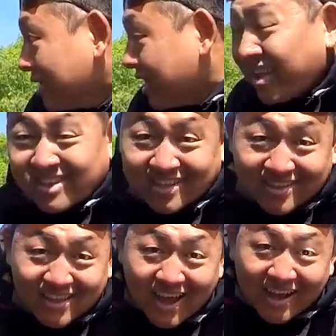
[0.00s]
land a
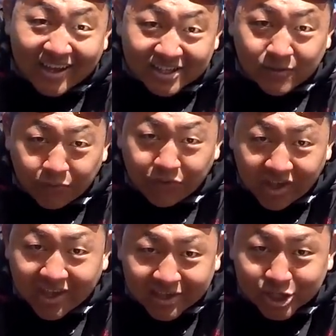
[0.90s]
nice
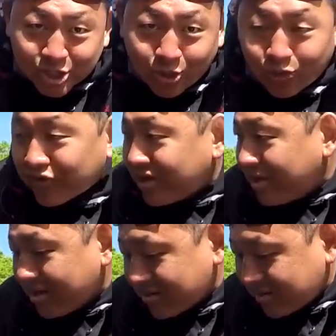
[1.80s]
fish over
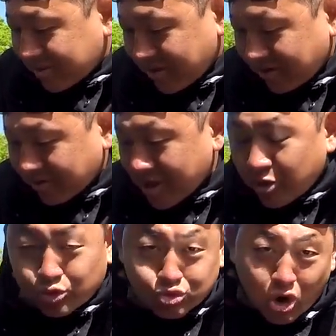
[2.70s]
here. So
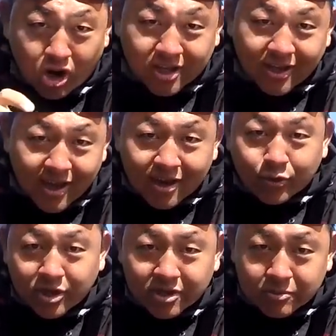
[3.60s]
rocky
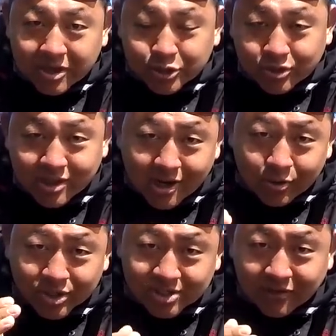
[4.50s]
area, make sure that
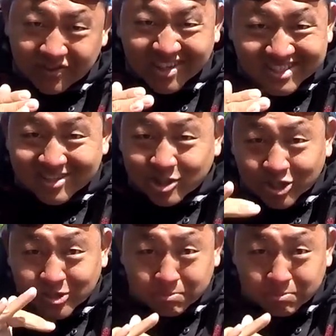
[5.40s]
our stuff doesn't touch